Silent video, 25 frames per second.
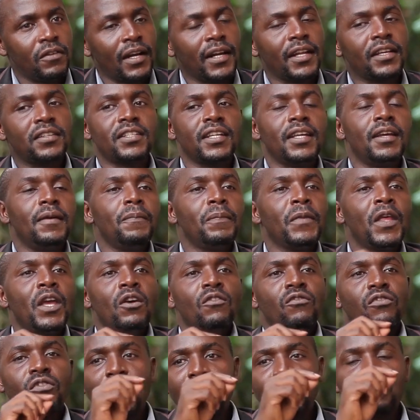And they say,
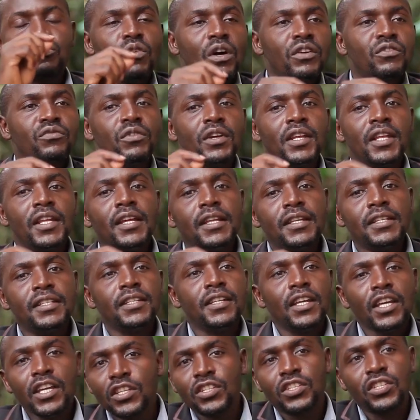for us what we need
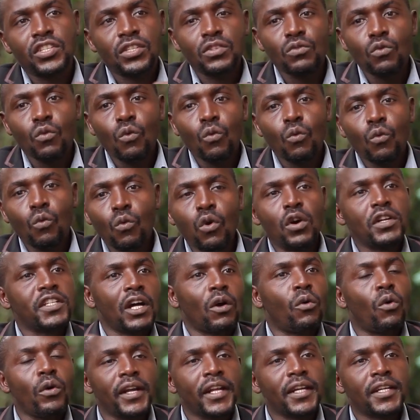is water
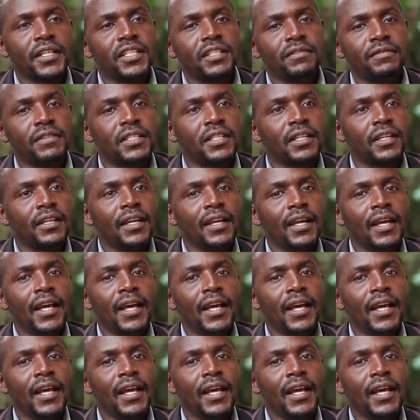connectivity.